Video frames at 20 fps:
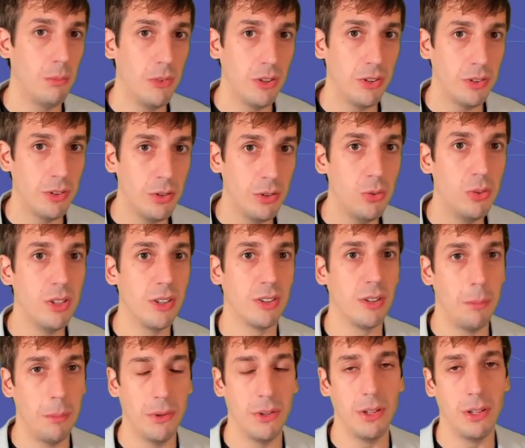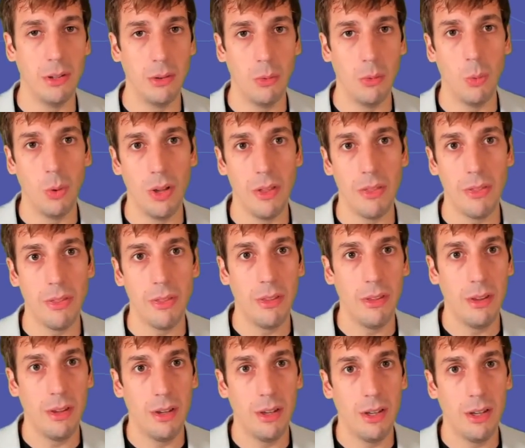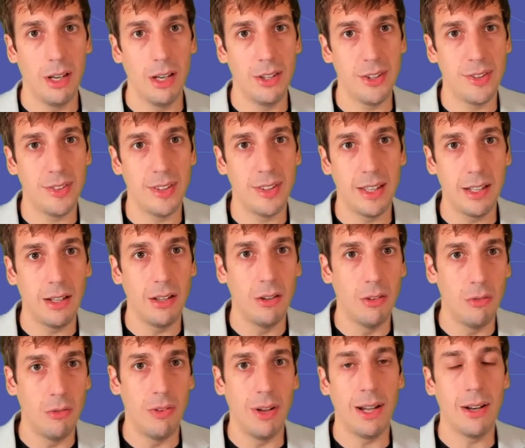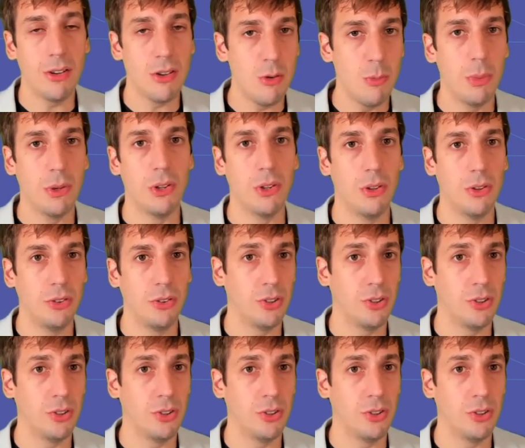new discipline with a set of valuable